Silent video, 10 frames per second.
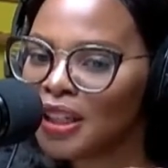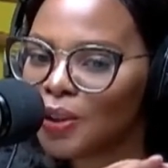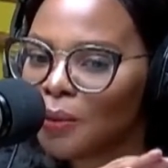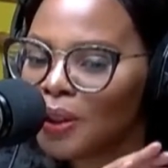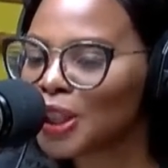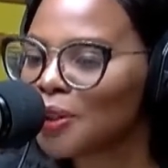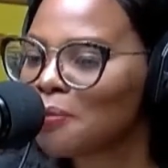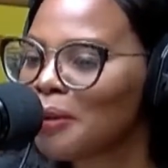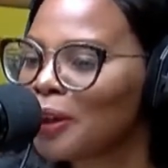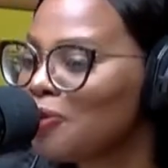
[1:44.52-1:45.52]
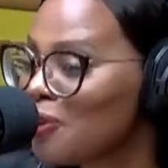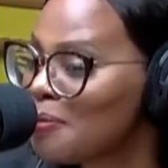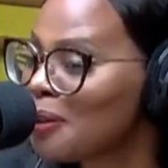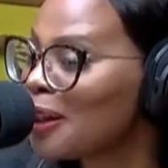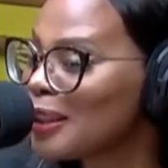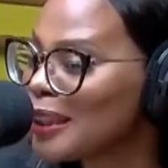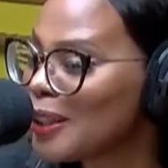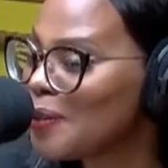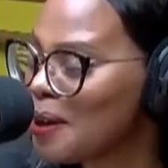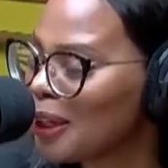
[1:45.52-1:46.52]
So I want to shout out my good friend. I'm not going to
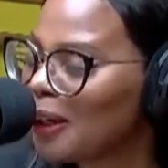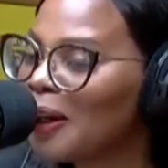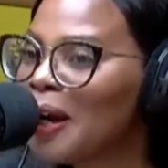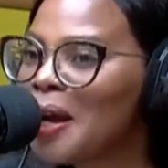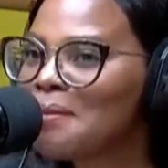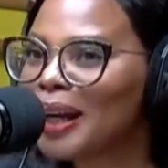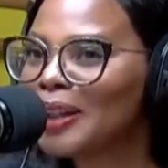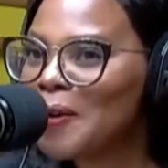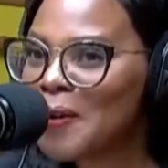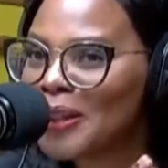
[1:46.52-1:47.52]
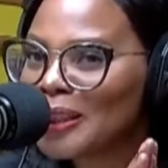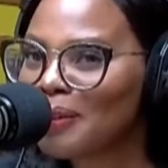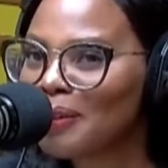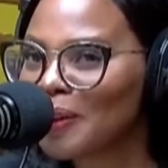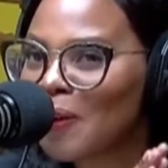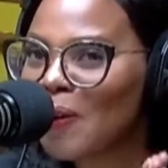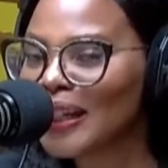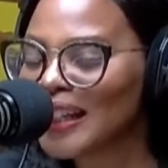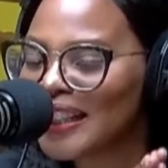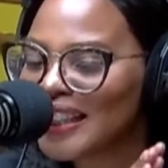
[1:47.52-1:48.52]
say your name here, but I know it's been
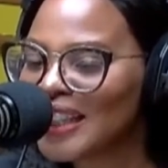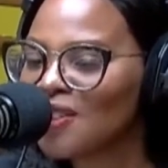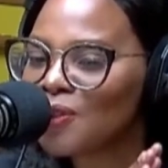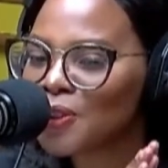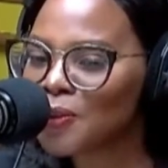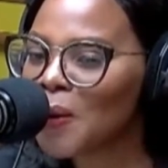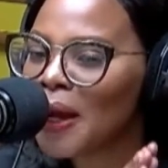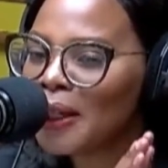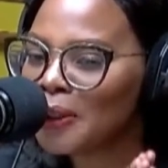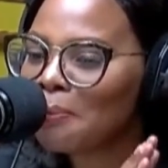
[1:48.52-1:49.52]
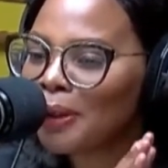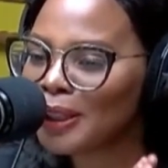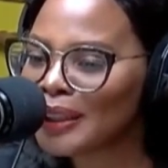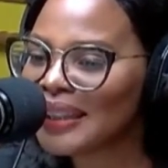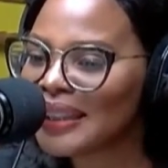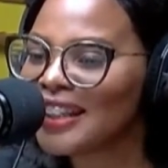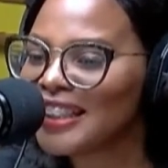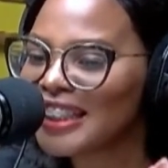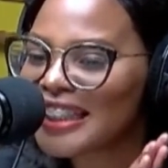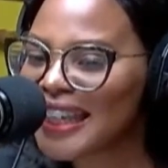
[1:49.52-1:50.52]
quite a year for you and your person
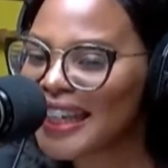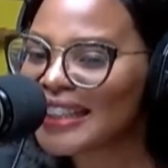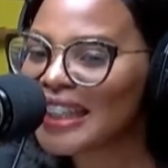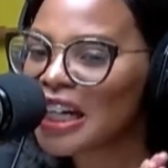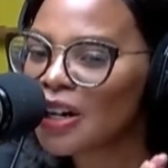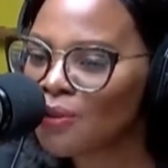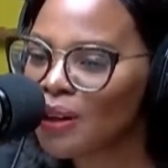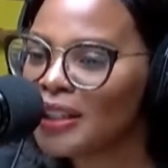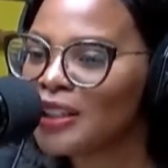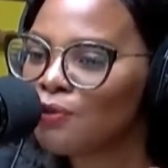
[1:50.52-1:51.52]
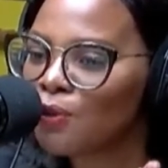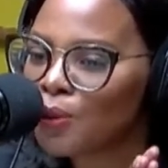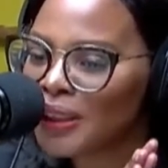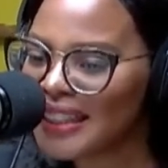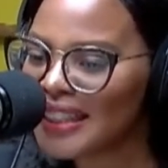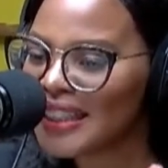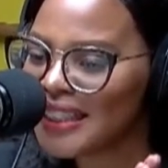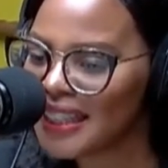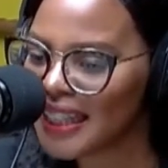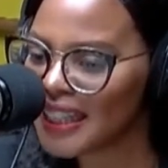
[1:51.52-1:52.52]
just getting ready for
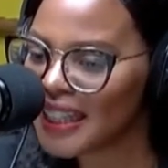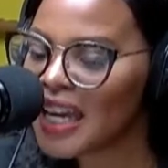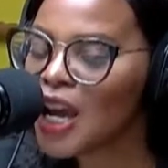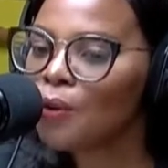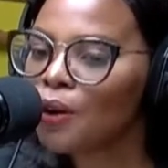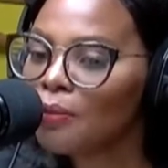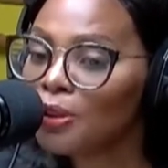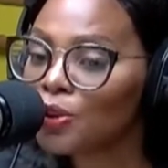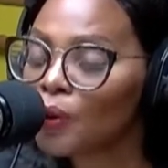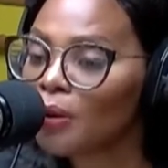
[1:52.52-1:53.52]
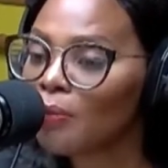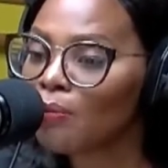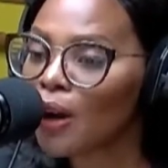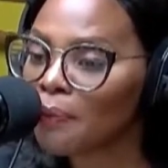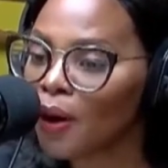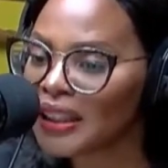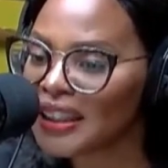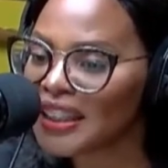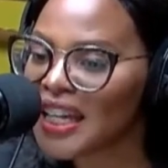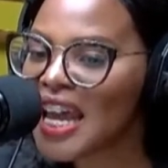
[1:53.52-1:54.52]
D-Day. We're going to be talking about bride
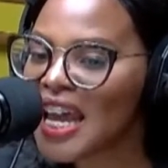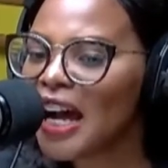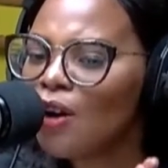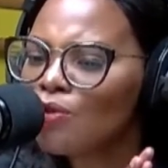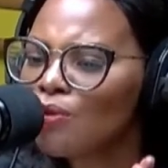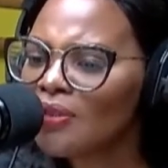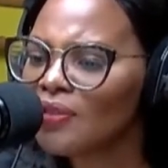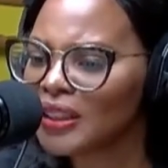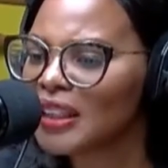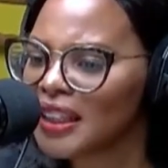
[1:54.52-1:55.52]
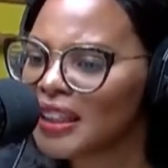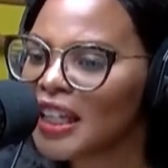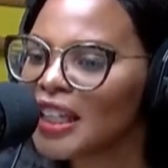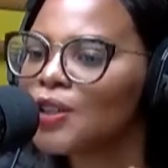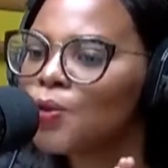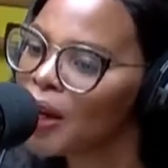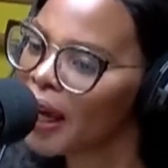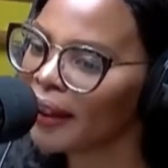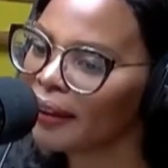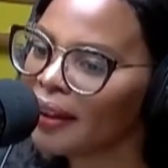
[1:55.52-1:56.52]
price and how relevant it is
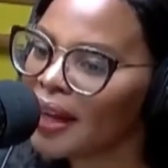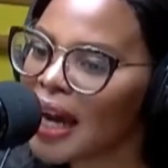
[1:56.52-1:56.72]
today.